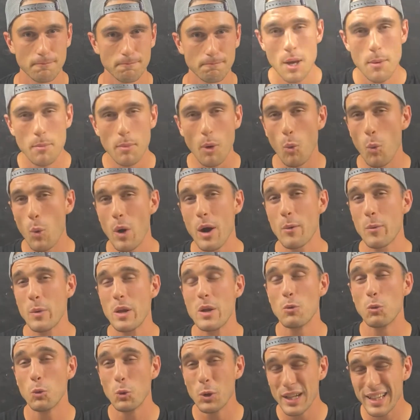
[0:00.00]
But where we
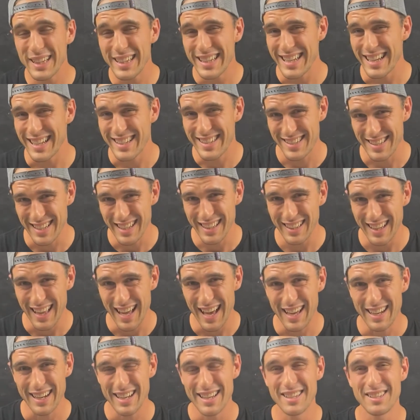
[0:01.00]
really excel
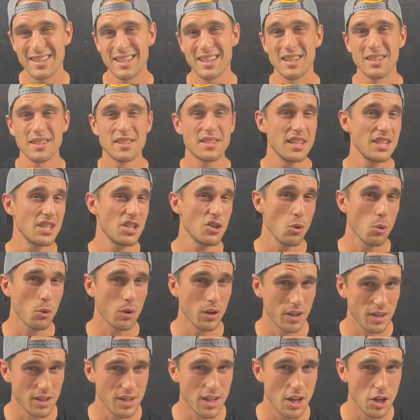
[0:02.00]
at is in assisting
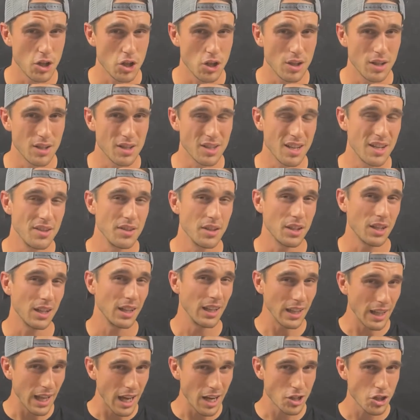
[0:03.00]
organizations in the
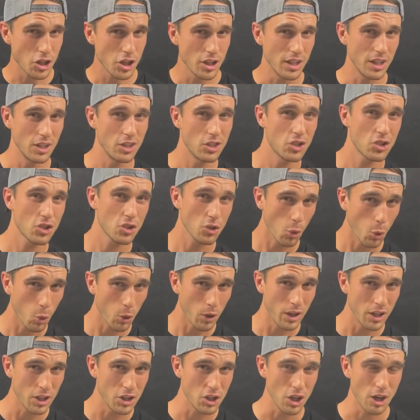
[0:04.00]
collection and
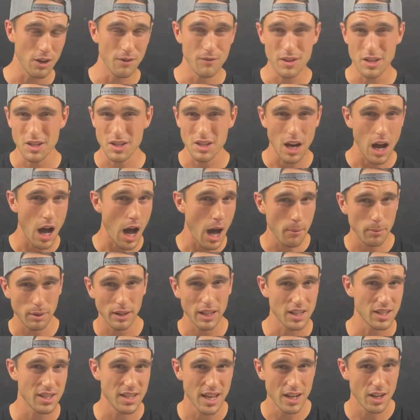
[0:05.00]
storage of these
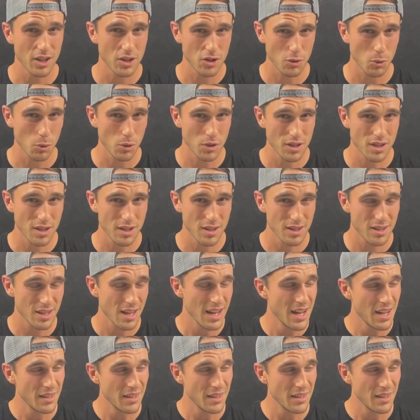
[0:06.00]
complex data sources